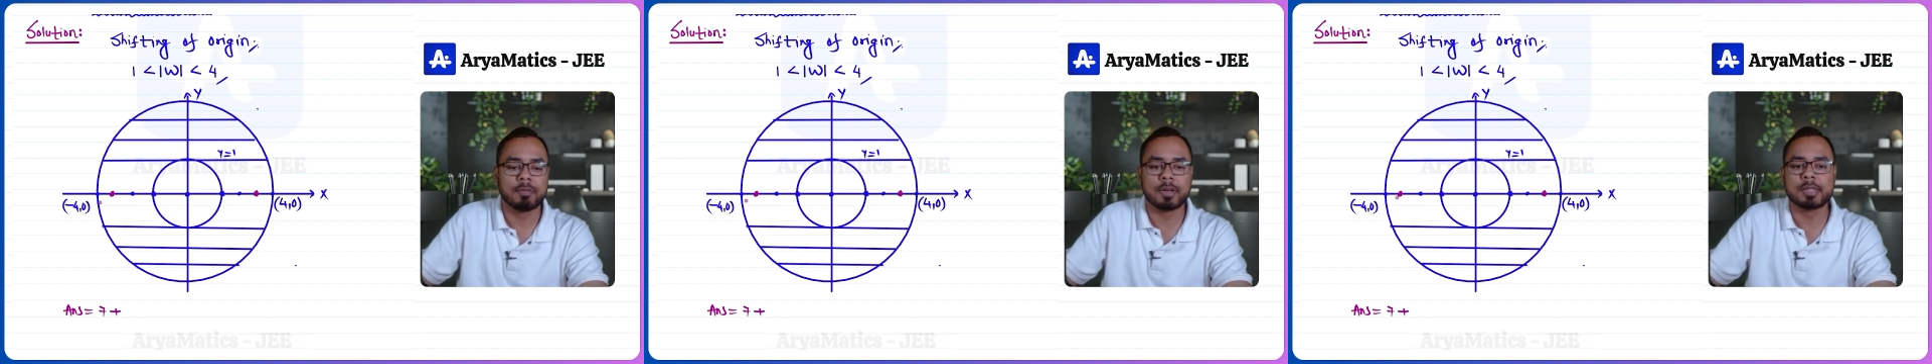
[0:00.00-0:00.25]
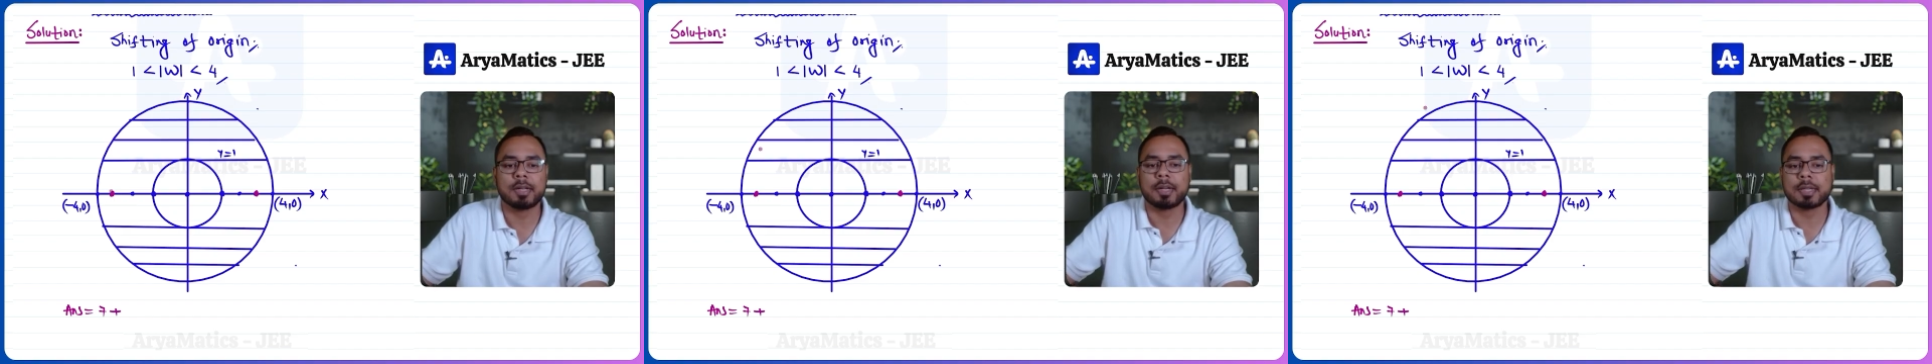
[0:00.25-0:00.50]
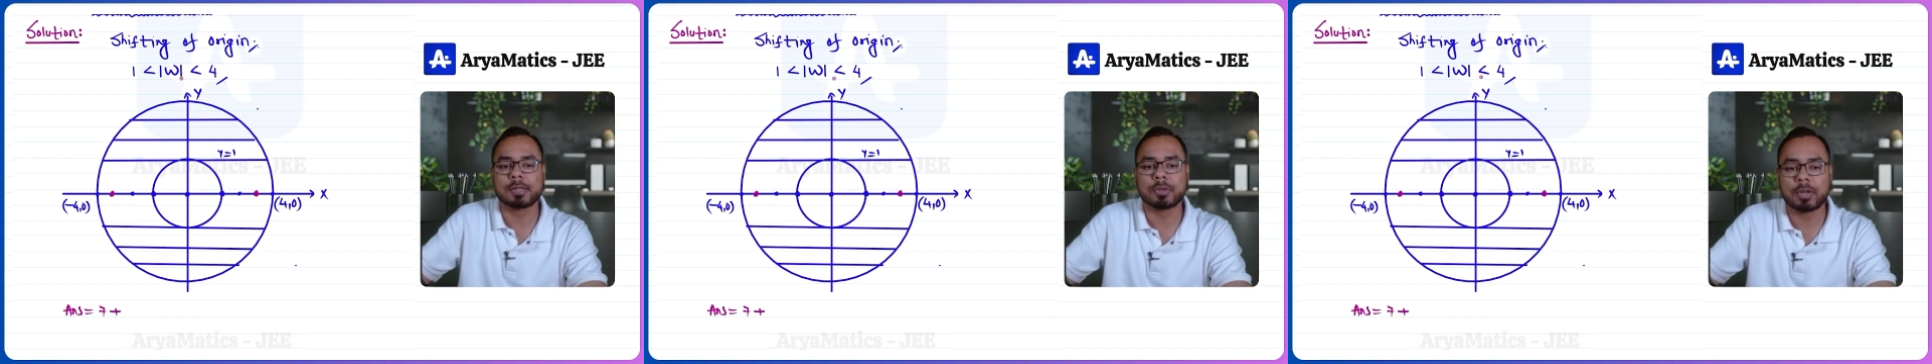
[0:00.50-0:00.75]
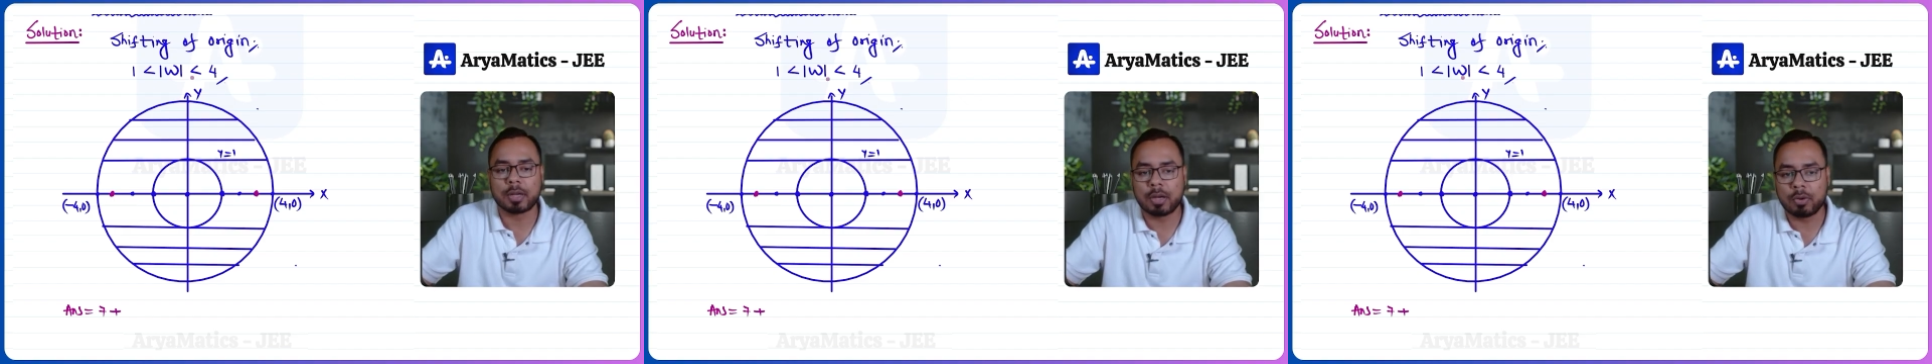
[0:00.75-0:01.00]
First, let
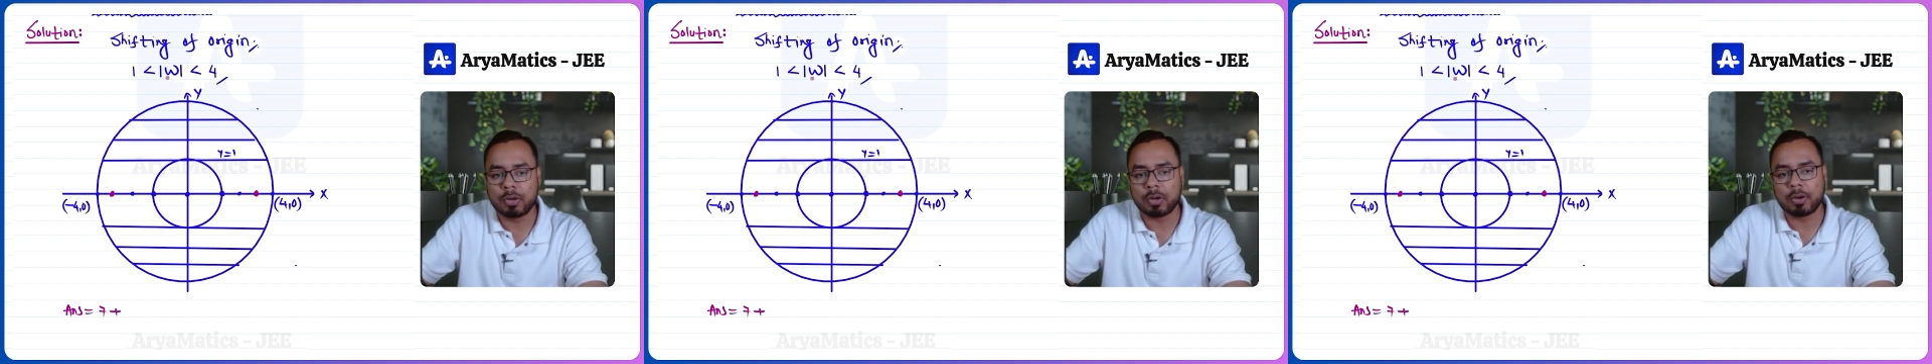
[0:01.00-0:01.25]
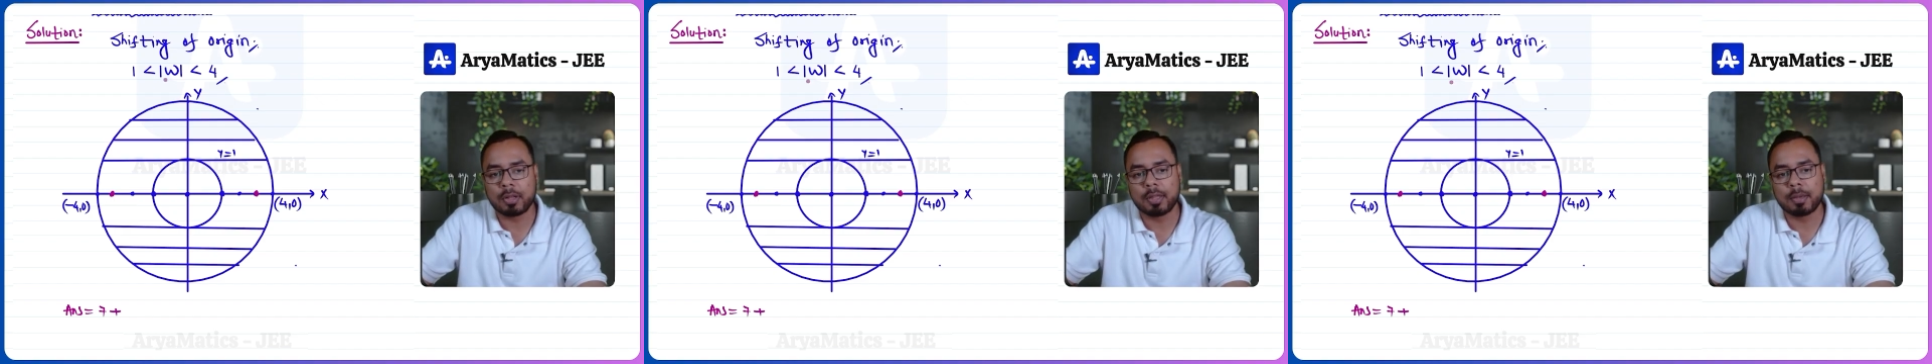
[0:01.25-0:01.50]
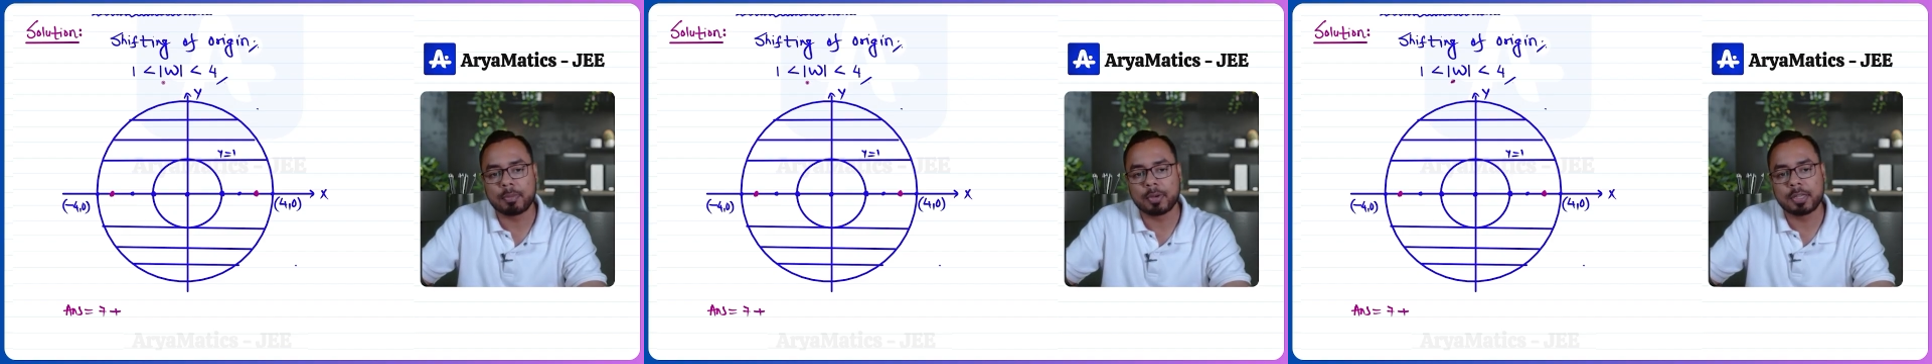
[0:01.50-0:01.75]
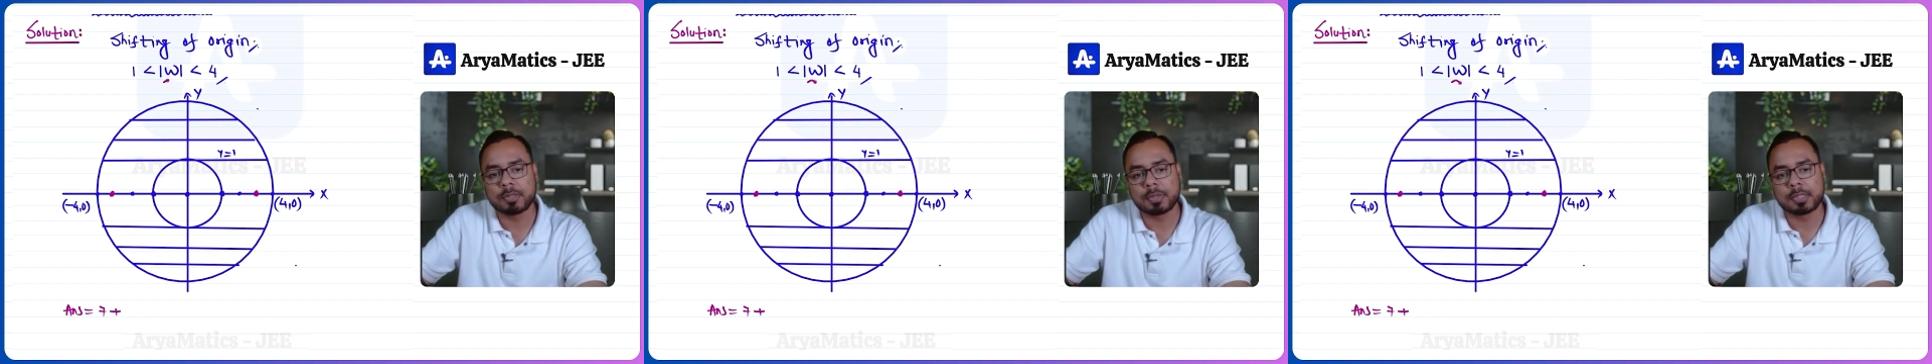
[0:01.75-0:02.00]
us count all the
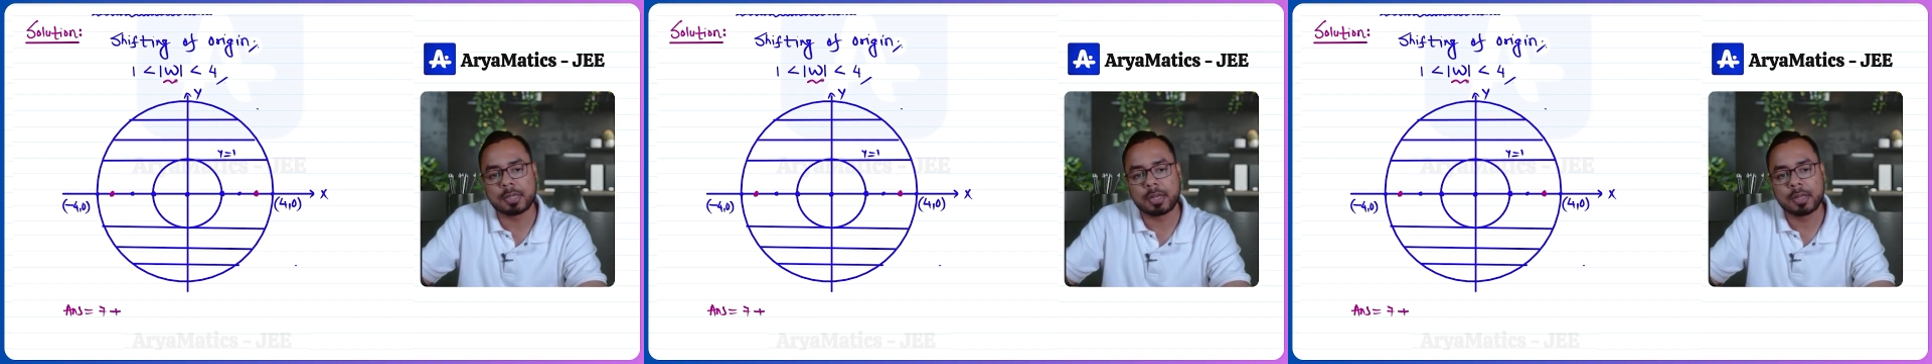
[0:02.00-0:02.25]
points which